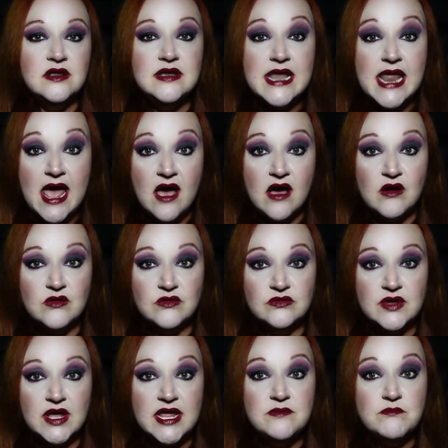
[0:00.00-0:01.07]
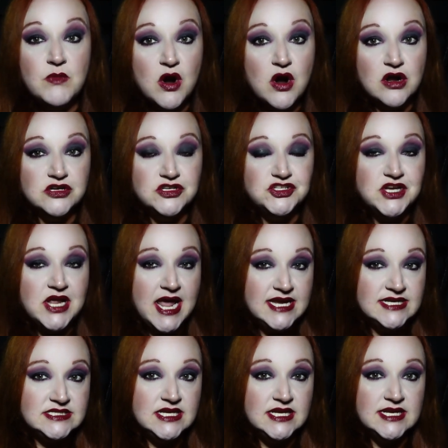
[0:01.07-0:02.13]
Now, in March
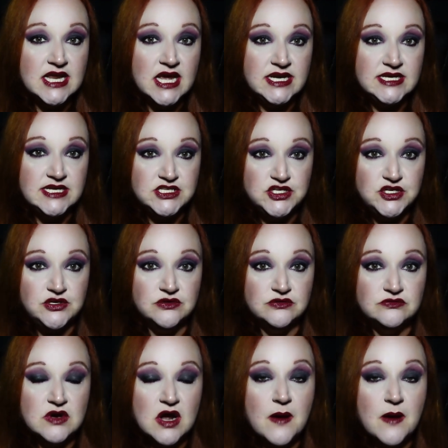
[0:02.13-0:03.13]
1892,